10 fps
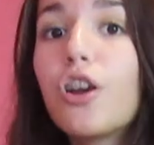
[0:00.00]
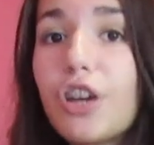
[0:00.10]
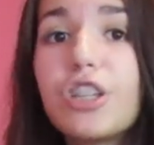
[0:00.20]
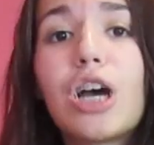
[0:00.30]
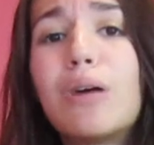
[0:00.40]

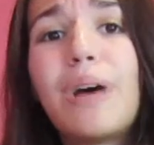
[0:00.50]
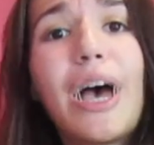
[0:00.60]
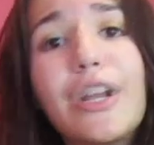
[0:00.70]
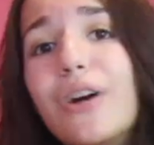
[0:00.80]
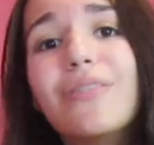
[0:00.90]
great job.
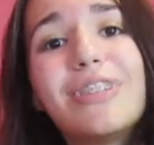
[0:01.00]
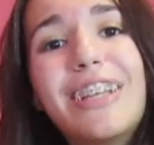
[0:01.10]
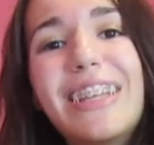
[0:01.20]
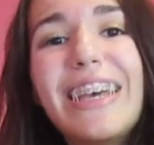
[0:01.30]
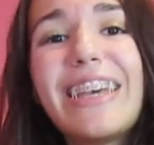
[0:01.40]
I don't.
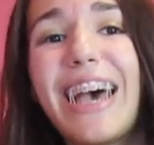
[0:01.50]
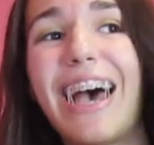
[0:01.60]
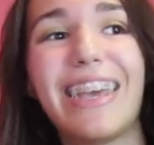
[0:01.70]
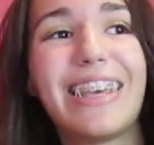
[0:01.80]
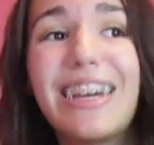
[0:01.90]
Like,
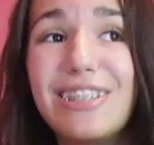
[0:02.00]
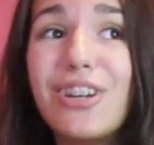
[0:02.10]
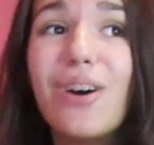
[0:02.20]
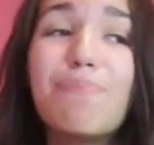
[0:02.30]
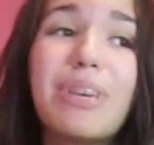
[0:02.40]
I don't,